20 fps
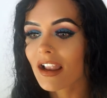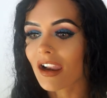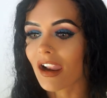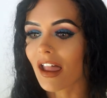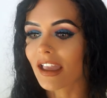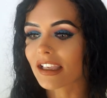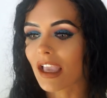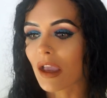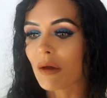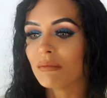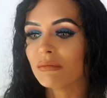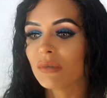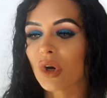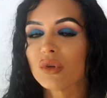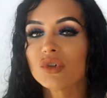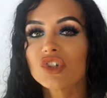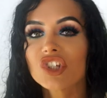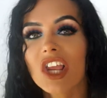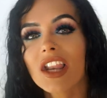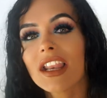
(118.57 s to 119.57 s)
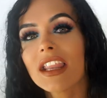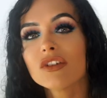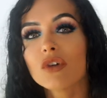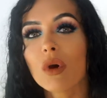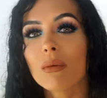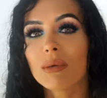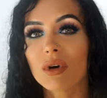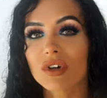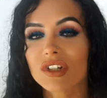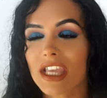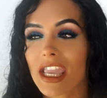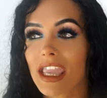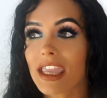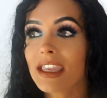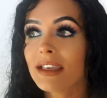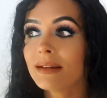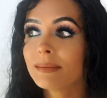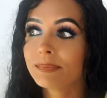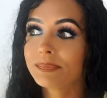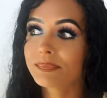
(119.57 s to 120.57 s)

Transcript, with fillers: like emotion in your body